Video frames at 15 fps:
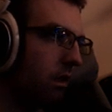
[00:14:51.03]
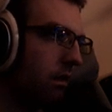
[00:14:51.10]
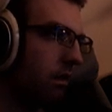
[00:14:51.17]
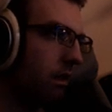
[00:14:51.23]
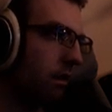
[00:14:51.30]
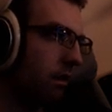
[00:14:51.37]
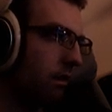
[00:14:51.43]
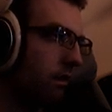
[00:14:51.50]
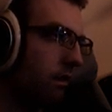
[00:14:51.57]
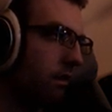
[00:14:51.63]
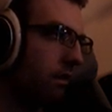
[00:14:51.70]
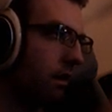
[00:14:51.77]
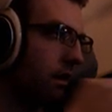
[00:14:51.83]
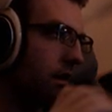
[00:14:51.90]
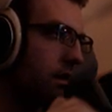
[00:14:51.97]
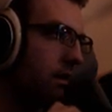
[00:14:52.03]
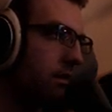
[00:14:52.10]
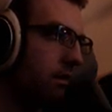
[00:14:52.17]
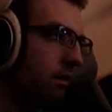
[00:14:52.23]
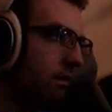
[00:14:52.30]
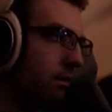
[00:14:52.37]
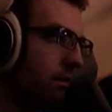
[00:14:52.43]
connect as a side
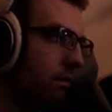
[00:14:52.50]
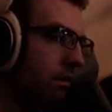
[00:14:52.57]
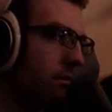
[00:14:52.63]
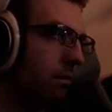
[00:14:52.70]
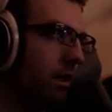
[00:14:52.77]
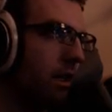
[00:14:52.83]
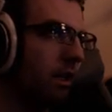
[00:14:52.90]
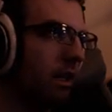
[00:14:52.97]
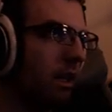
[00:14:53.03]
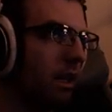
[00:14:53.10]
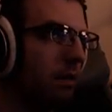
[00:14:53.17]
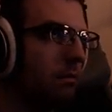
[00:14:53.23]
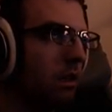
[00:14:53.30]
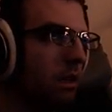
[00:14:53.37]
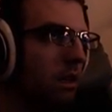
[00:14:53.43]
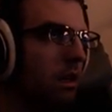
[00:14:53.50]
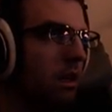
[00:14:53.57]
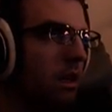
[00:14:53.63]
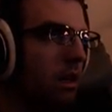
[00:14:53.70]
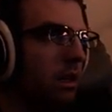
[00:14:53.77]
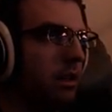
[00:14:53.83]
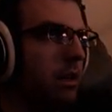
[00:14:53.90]
dungeon story to the main game.
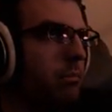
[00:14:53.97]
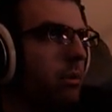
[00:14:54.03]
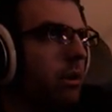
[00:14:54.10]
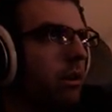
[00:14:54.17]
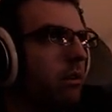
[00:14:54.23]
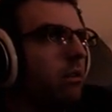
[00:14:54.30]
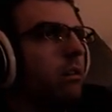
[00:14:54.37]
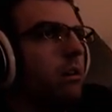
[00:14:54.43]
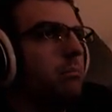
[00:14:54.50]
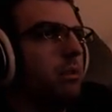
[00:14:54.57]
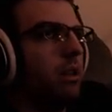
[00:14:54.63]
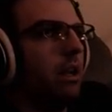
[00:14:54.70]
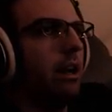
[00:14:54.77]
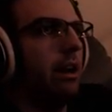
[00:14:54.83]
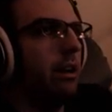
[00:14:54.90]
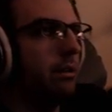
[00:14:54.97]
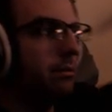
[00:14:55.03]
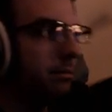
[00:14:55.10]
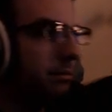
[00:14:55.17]
They bring her up a lot.